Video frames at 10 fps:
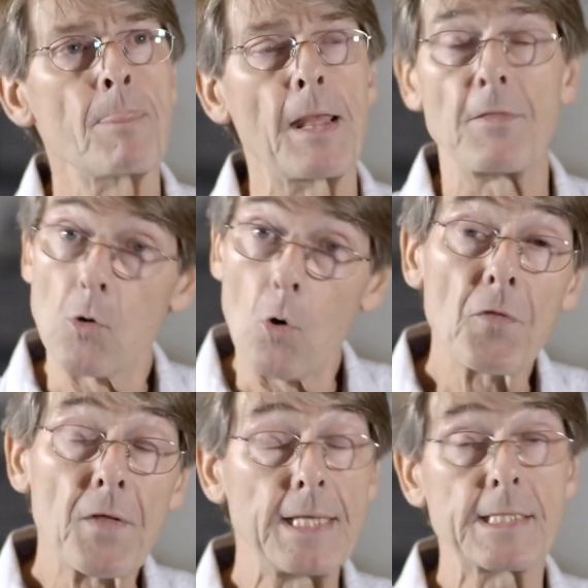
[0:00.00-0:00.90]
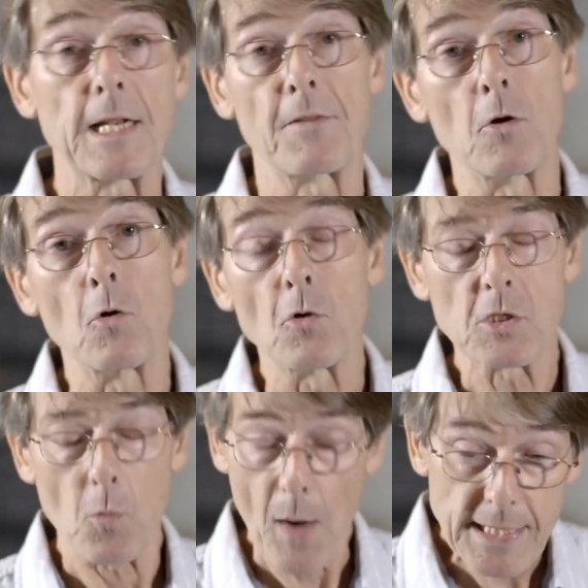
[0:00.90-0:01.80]
in the northeast and the
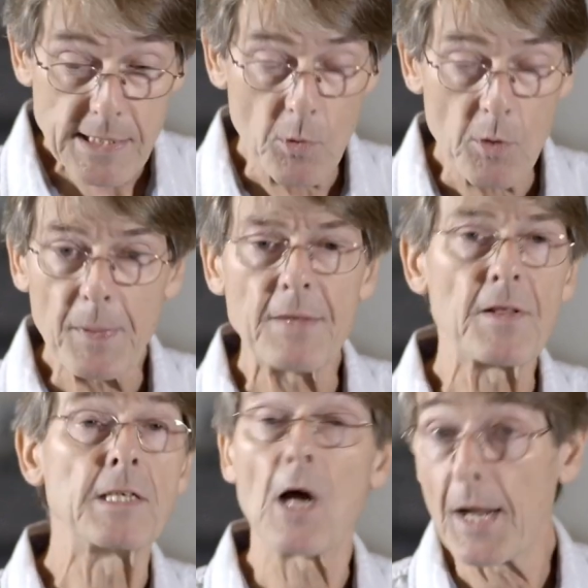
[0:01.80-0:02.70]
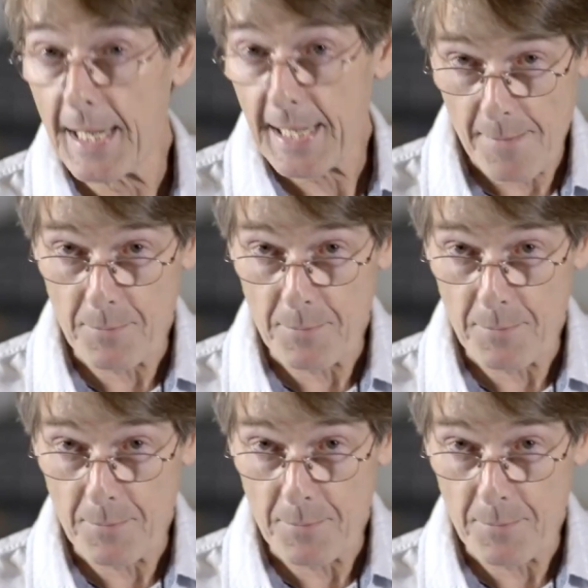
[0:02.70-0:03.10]
northwest would be the dying